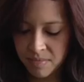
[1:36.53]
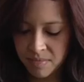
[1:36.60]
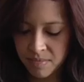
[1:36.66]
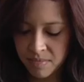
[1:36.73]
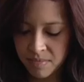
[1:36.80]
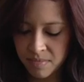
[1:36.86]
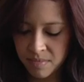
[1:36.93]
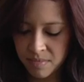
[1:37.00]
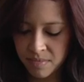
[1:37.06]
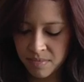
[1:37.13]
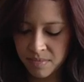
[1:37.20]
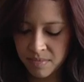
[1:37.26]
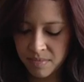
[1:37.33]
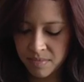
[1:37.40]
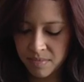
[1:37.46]

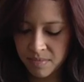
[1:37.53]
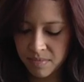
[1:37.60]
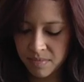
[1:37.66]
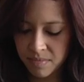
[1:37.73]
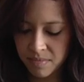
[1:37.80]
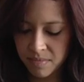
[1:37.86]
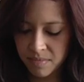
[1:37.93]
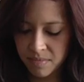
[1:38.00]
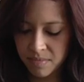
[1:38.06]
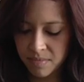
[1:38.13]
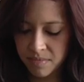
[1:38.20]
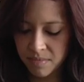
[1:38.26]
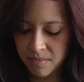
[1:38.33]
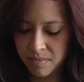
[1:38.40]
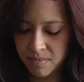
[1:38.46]

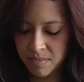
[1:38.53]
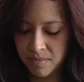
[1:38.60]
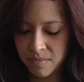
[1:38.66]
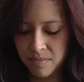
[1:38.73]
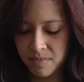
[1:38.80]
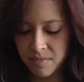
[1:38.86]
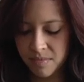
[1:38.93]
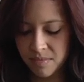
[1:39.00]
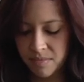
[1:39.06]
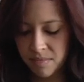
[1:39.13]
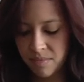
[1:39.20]
[no speech]